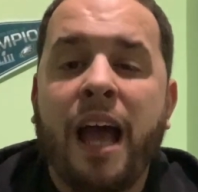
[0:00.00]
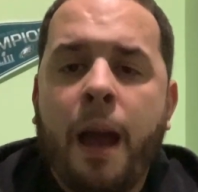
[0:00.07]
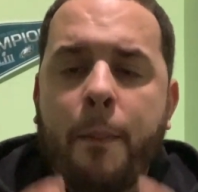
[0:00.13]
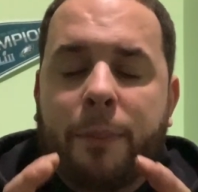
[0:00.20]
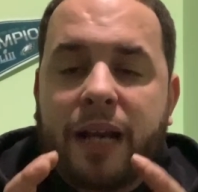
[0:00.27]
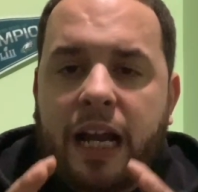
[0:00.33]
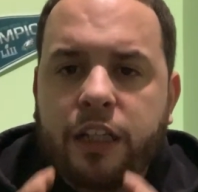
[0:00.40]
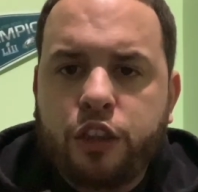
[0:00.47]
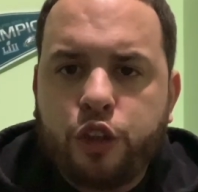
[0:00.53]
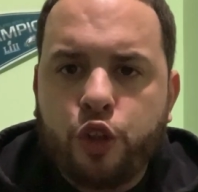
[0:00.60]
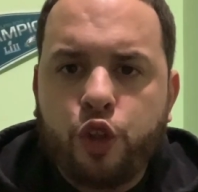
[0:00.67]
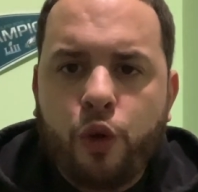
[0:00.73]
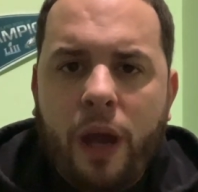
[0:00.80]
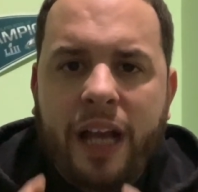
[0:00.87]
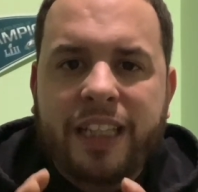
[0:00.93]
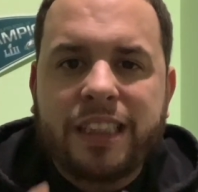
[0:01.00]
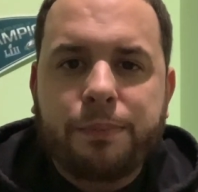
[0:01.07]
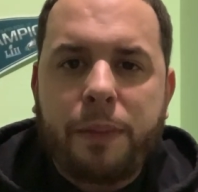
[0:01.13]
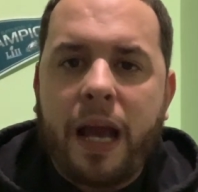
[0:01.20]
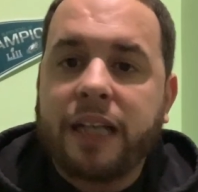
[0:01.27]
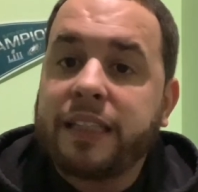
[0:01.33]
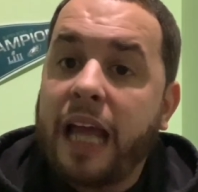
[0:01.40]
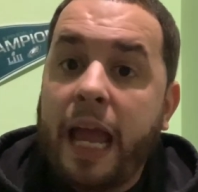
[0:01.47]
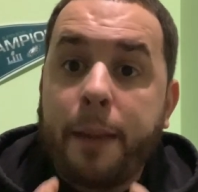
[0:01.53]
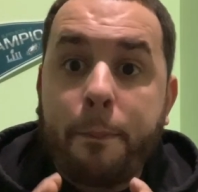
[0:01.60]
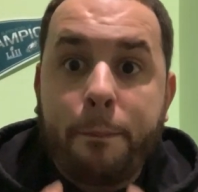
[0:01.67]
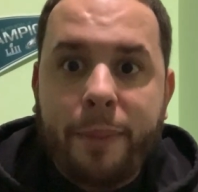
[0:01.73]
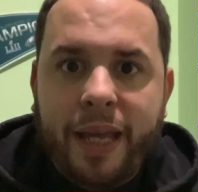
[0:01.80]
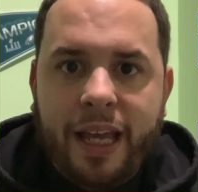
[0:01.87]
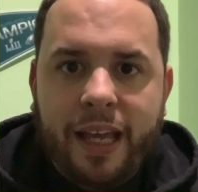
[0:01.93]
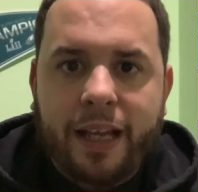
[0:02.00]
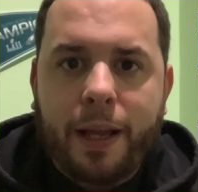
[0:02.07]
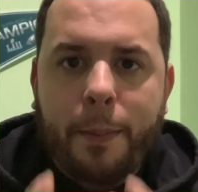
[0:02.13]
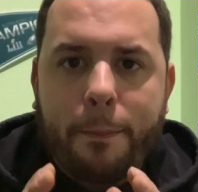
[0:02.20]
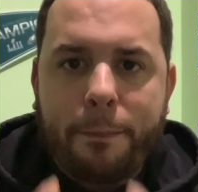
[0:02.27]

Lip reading: But I do expect a big